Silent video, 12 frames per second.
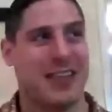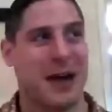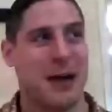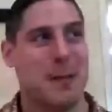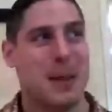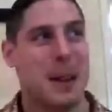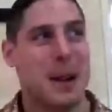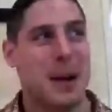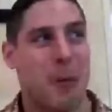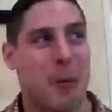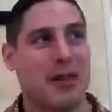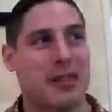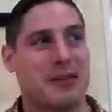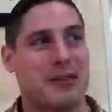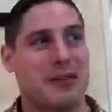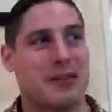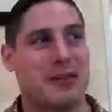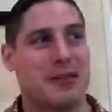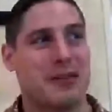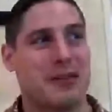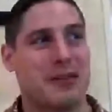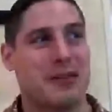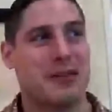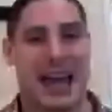Now, one of the things about
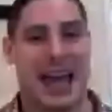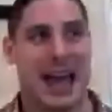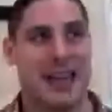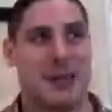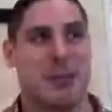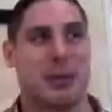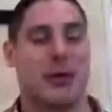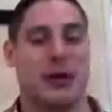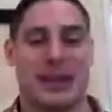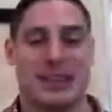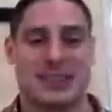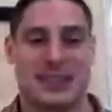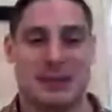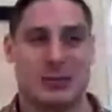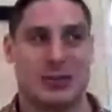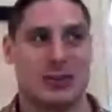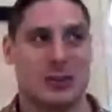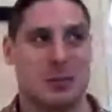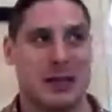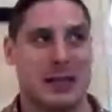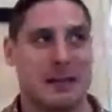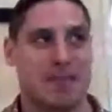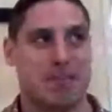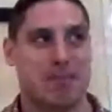the bloating that seems to
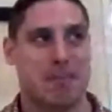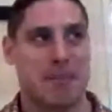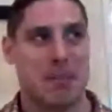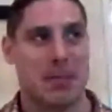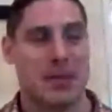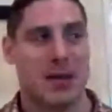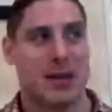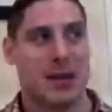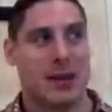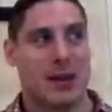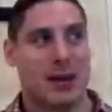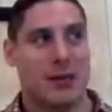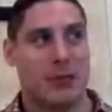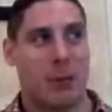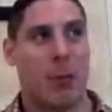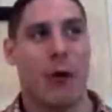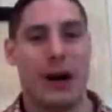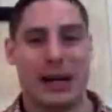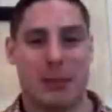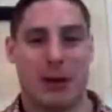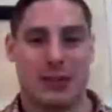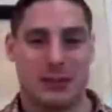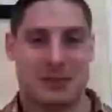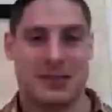be reported
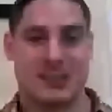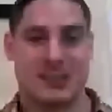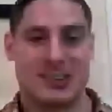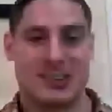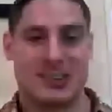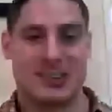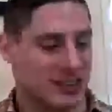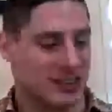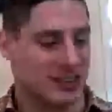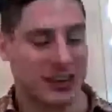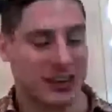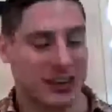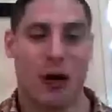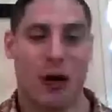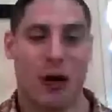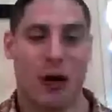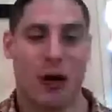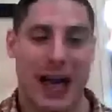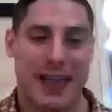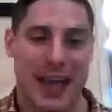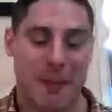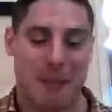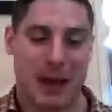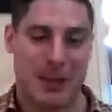amongst physicians, and certainly they talk about it in
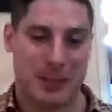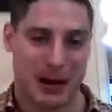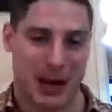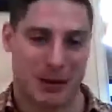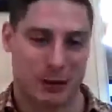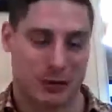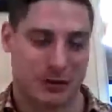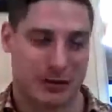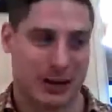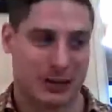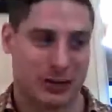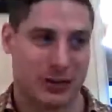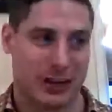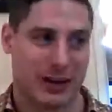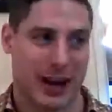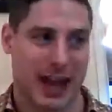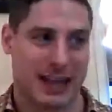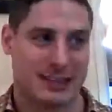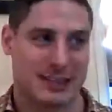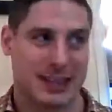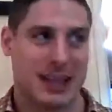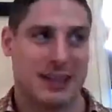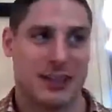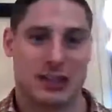that paper that I was referring to there, is
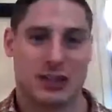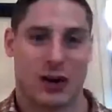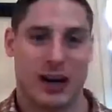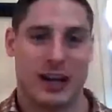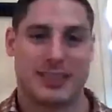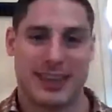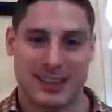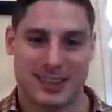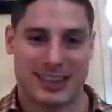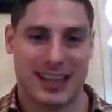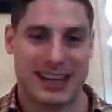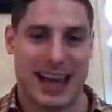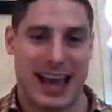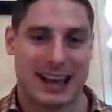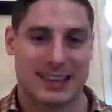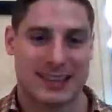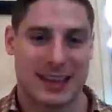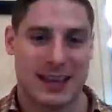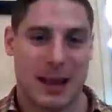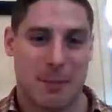the sort of disconnect